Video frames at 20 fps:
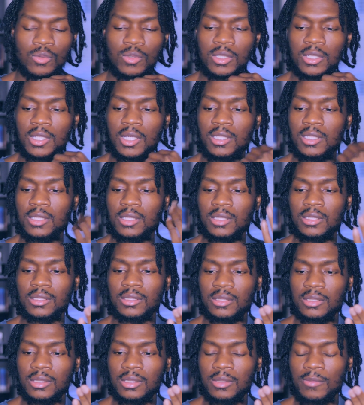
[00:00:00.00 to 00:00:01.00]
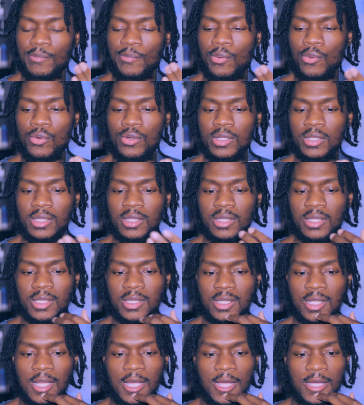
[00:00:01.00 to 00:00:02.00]
another point,
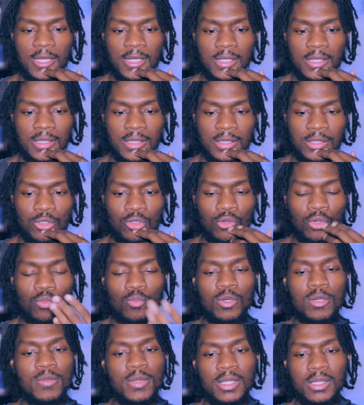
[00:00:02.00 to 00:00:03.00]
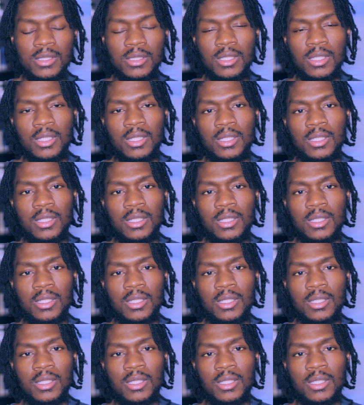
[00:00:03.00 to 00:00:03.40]
it's like, you know, the women,